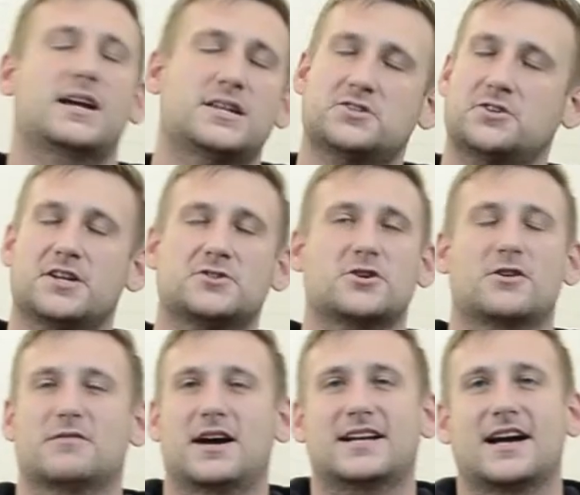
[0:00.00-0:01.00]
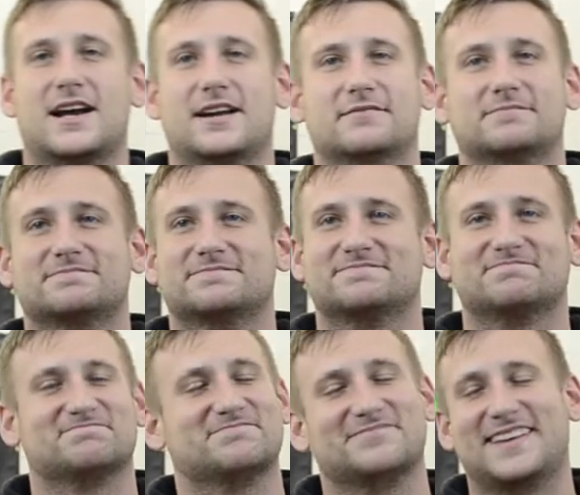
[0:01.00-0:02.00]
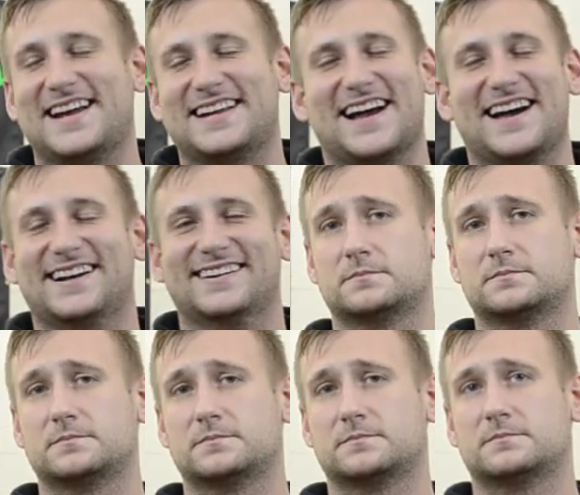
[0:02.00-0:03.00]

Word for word: It's an intro. I got it. I got it.